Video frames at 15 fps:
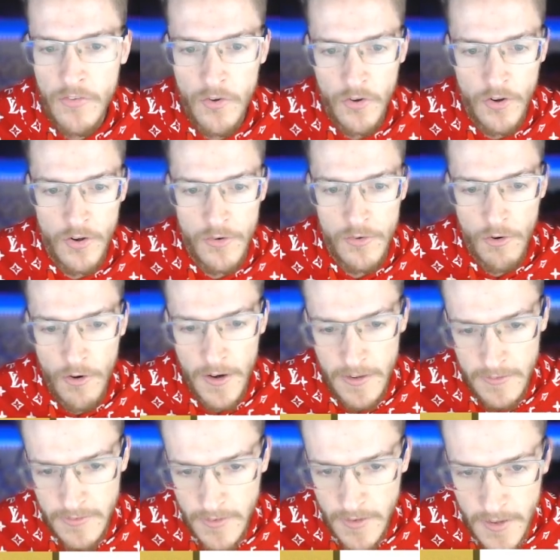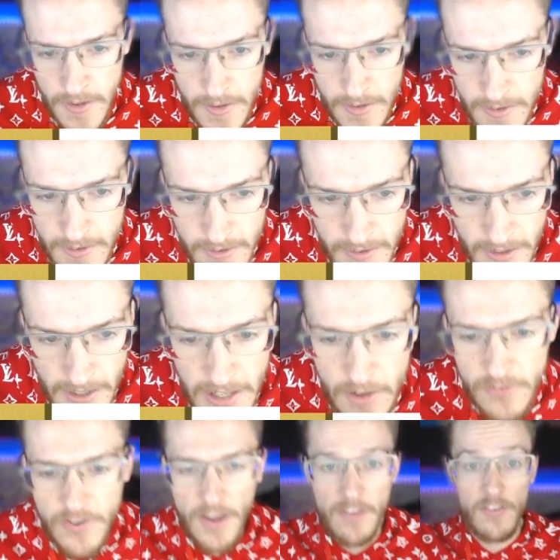who do the drawings. It looks like he's